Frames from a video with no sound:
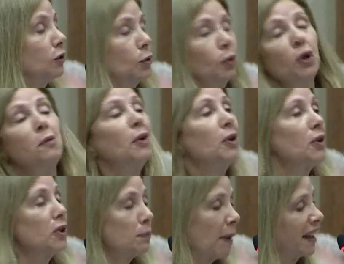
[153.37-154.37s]
rumor,
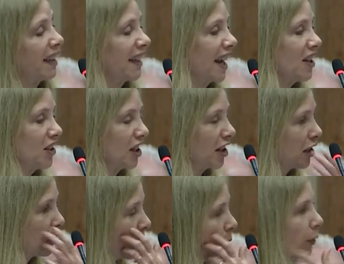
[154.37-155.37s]

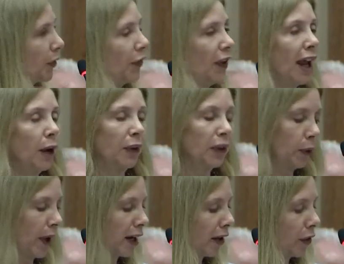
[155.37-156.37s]
speculation, people say with
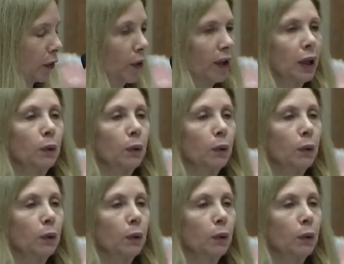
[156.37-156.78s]
great authority,